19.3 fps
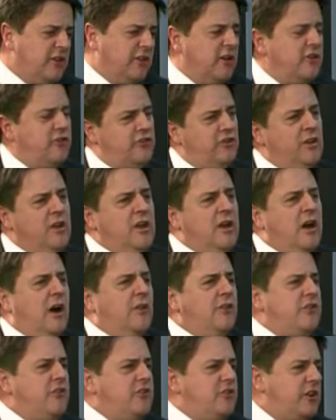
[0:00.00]
this,
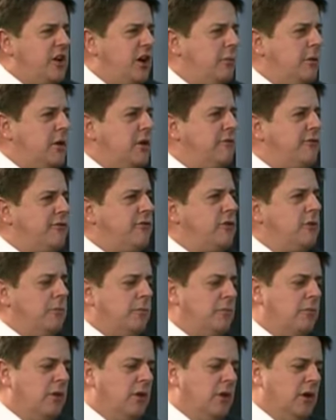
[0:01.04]
and this is coming
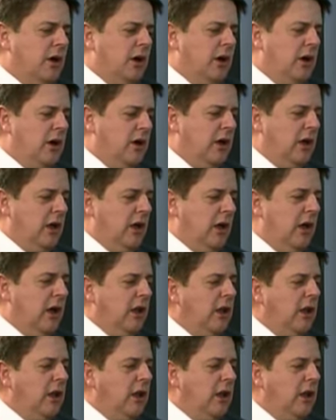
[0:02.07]
from a